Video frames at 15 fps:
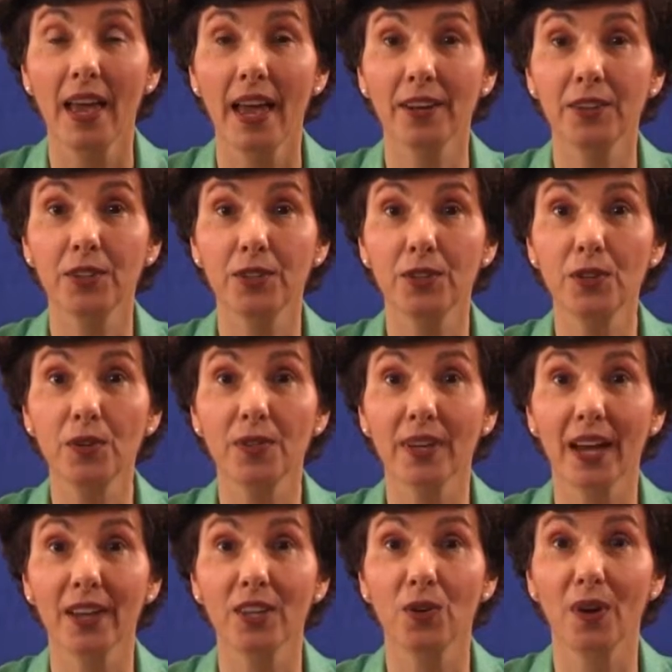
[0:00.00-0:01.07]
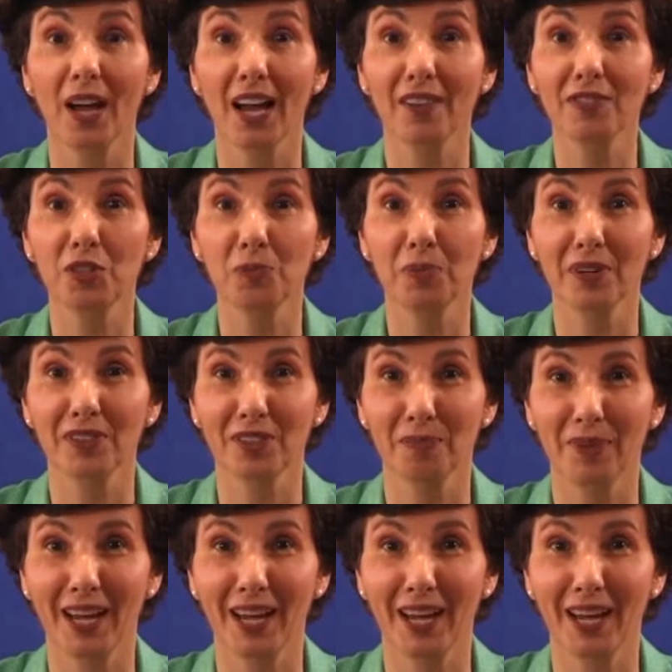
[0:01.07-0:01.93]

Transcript: And to do that, you have to put the